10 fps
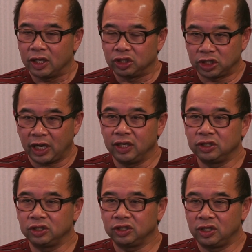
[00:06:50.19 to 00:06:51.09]

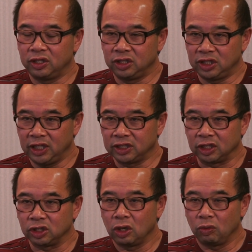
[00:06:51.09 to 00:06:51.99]
changes the
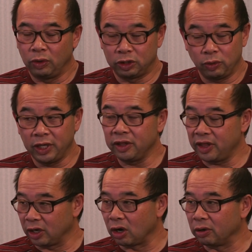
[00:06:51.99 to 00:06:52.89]
diseases which we
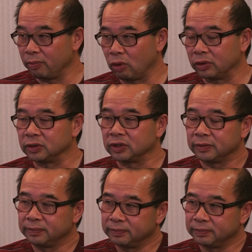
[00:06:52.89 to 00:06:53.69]
think are important.